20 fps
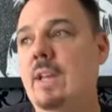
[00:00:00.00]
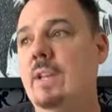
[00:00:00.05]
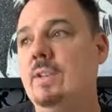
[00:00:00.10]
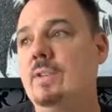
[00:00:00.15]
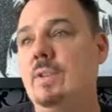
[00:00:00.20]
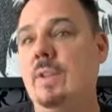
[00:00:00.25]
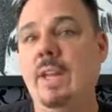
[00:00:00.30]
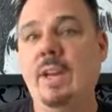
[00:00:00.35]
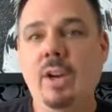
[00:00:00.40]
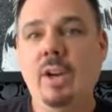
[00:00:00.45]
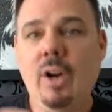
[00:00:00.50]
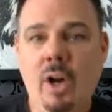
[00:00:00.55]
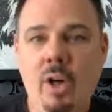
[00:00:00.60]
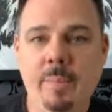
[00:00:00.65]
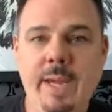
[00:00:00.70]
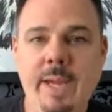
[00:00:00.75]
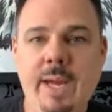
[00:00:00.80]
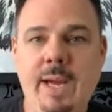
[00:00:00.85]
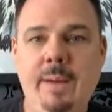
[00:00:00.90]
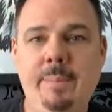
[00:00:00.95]
So they called
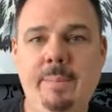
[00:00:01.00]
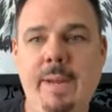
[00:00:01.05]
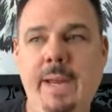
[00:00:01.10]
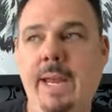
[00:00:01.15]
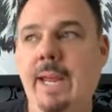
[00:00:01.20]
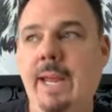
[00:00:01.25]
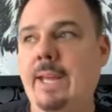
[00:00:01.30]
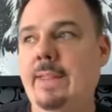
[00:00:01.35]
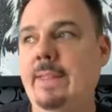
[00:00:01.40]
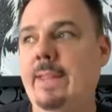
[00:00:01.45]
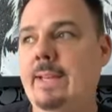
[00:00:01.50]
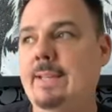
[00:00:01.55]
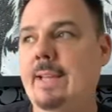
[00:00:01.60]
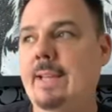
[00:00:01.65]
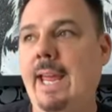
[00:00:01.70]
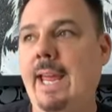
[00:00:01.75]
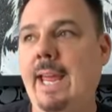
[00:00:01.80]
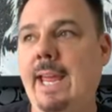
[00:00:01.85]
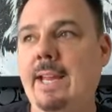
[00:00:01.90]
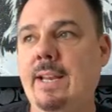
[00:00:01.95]
me up and they
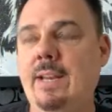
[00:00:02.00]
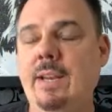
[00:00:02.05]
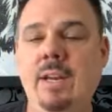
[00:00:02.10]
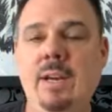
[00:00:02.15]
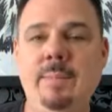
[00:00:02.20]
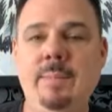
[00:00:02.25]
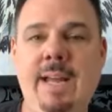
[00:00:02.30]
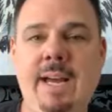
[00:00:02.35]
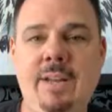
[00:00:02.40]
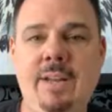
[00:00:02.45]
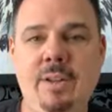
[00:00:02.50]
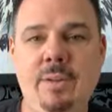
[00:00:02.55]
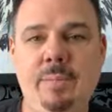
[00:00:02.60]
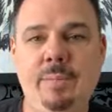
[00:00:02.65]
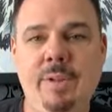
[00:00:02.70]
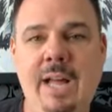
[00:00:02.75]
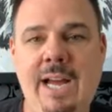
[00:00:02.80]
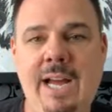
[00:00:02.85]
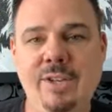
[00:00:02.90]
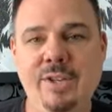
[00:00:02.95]
said, hey, can you come down to the
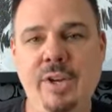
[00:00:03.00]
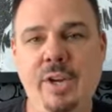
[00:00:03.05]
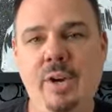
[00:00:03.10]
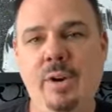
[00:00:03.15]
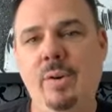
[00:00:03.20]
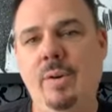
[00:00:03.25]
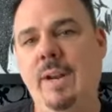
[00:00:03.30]
Bellagio?